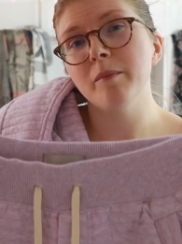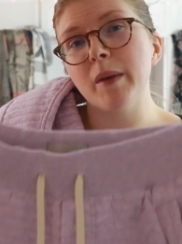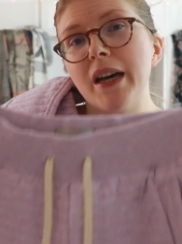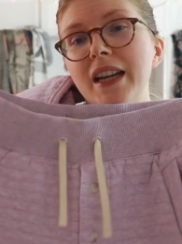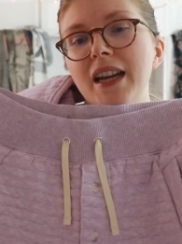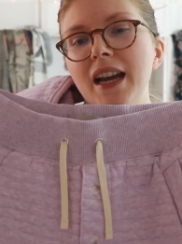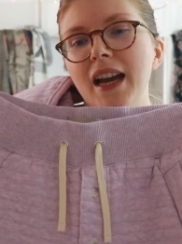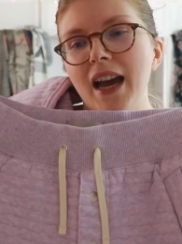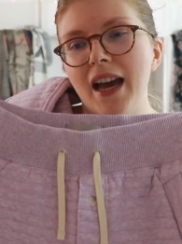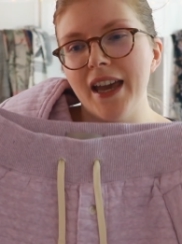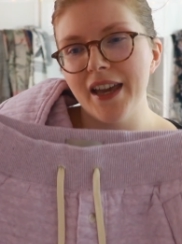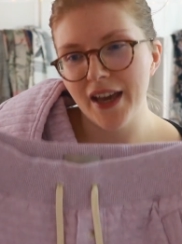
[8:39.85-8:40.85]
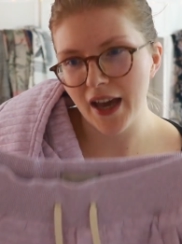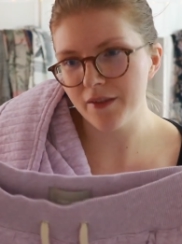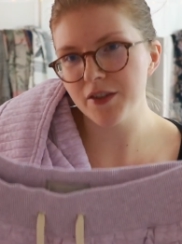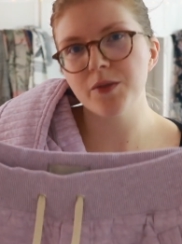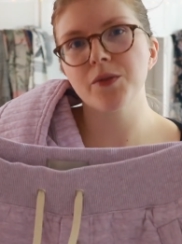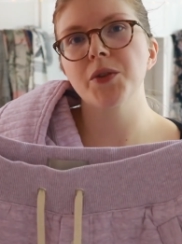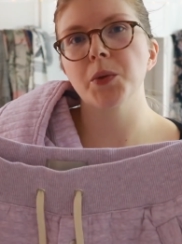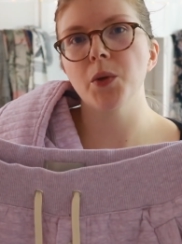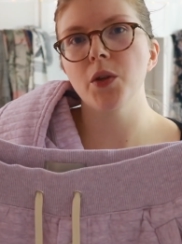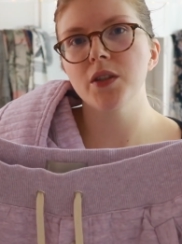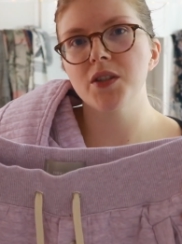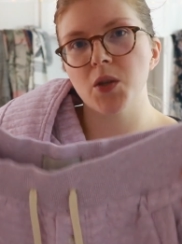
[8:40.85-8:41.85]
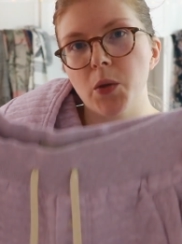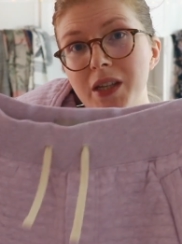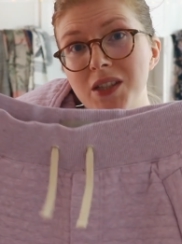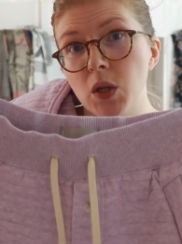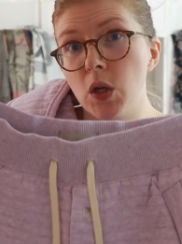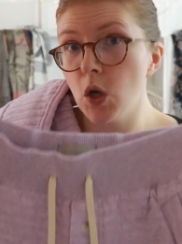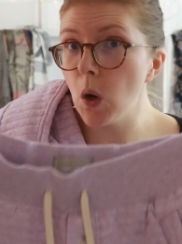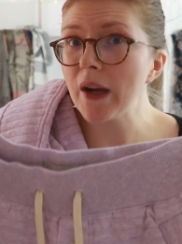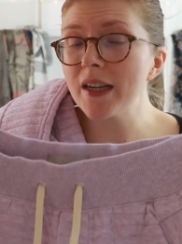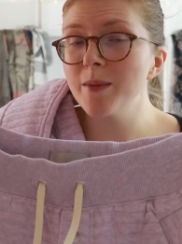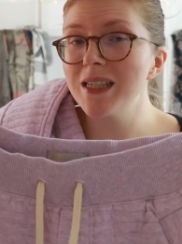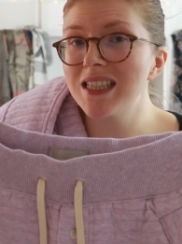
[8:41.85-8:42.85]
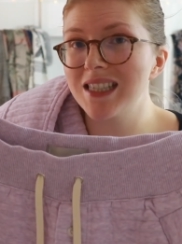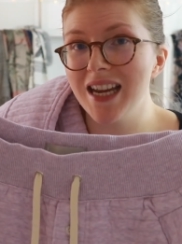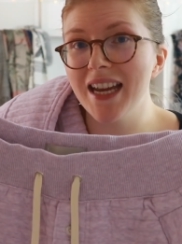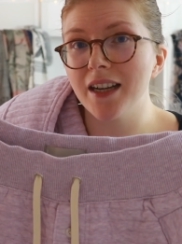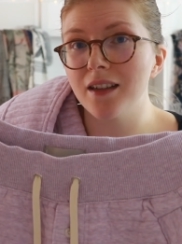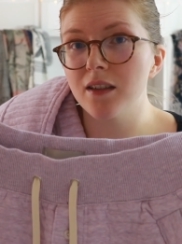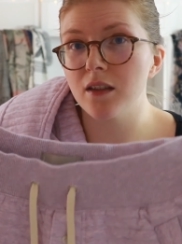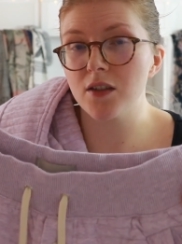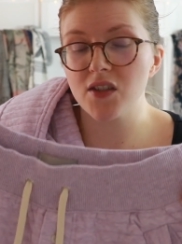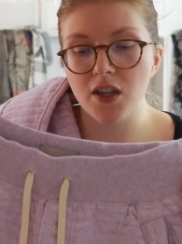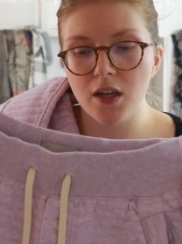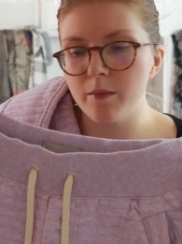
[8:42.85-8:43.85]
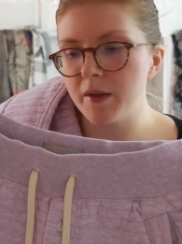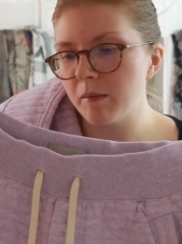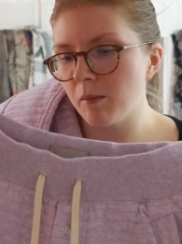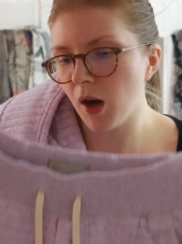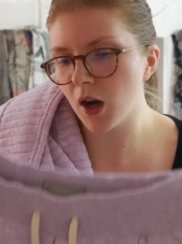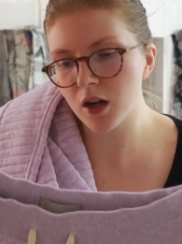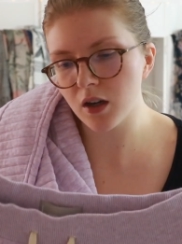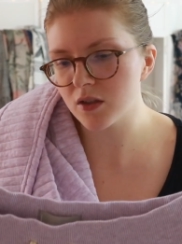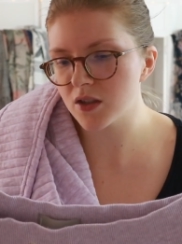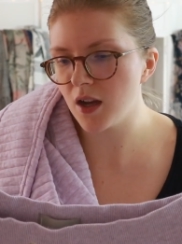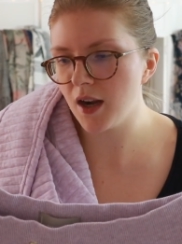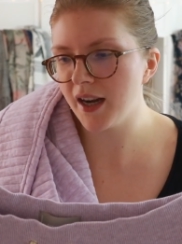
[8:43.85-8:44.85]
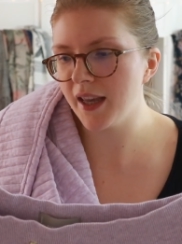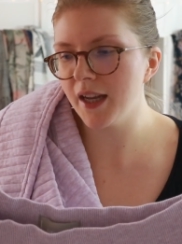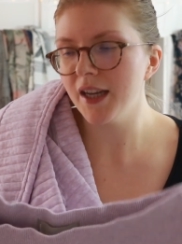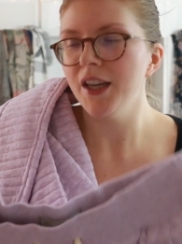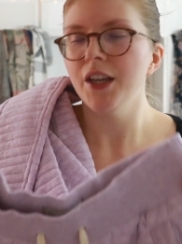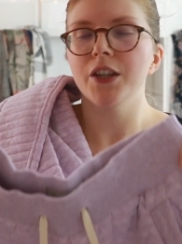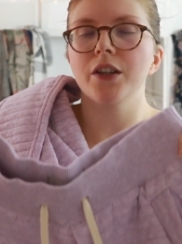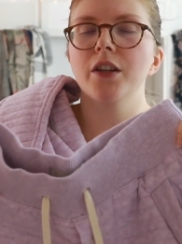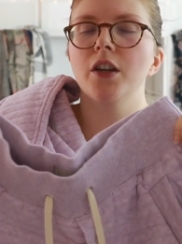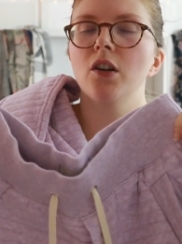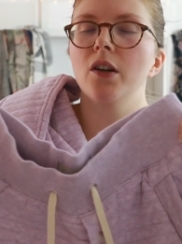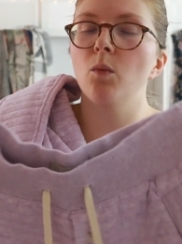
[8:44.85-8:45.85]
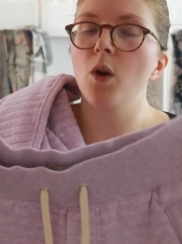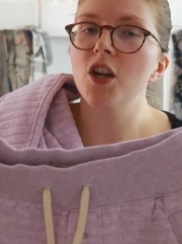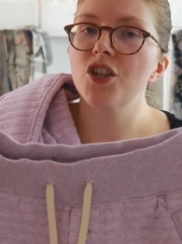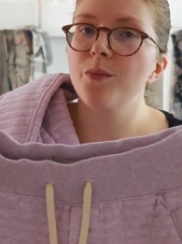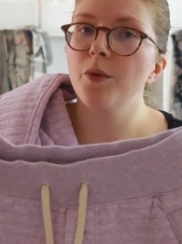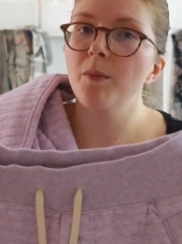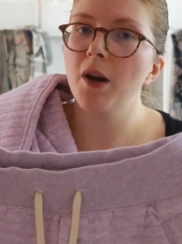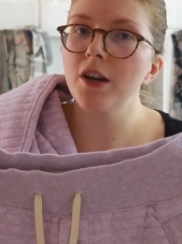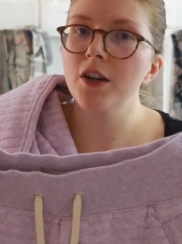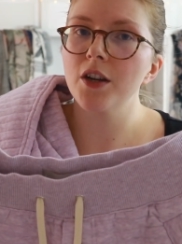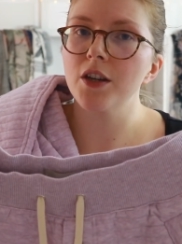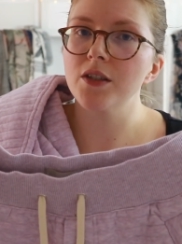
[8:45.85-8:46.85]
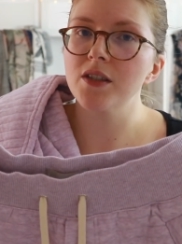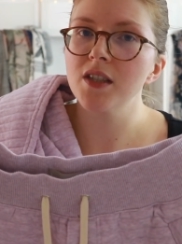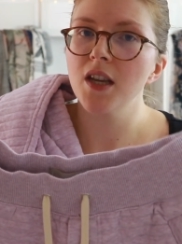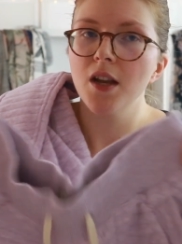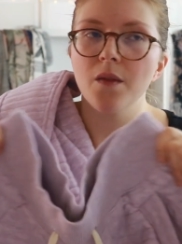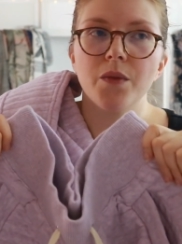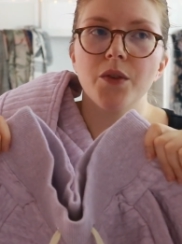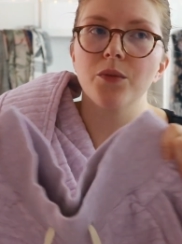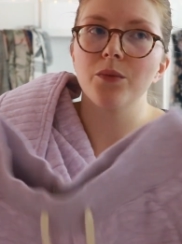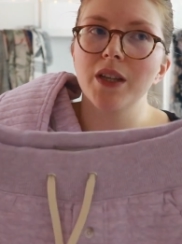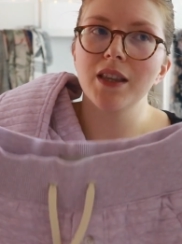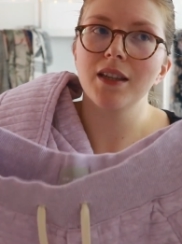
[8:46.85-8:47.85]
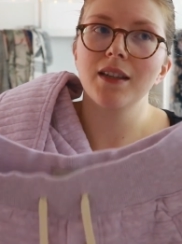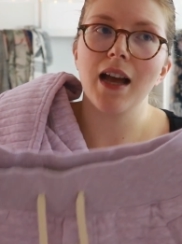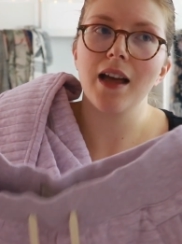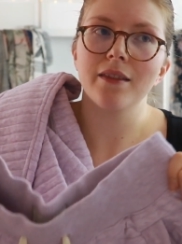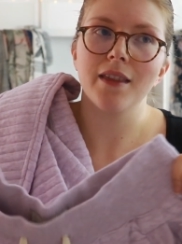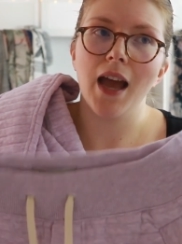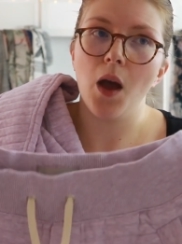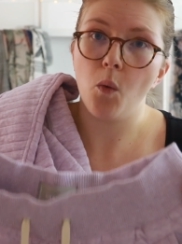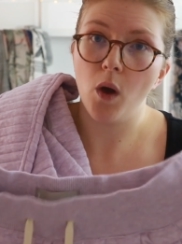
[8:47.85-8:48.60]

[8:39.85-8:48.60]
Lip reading: but I have a 2-year-old, so it's going to be stained. There's going to be markers on it, you know, and washable markers, they're really not that